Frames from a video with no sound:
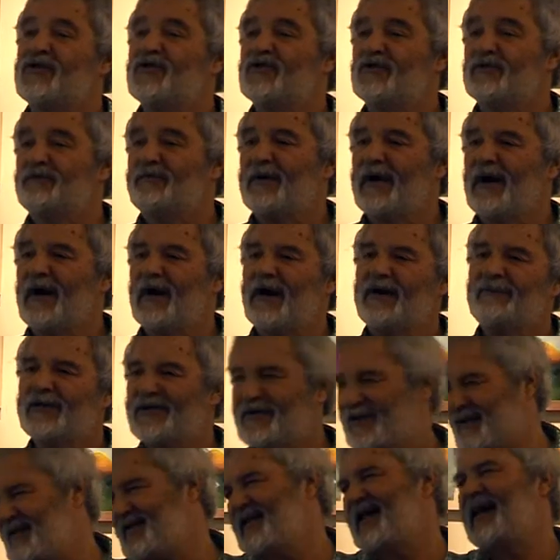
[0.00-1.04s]
should be like,
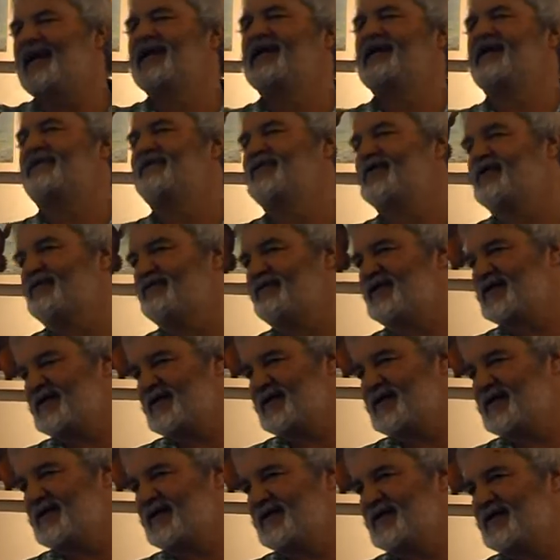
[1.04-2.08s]
because that gives you
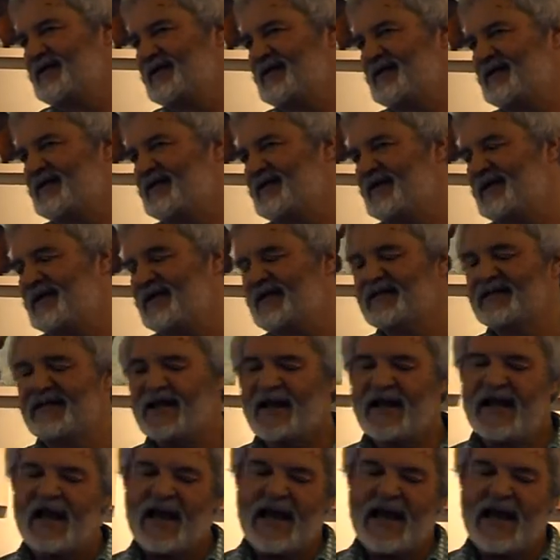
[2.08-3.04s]
resistance to disease.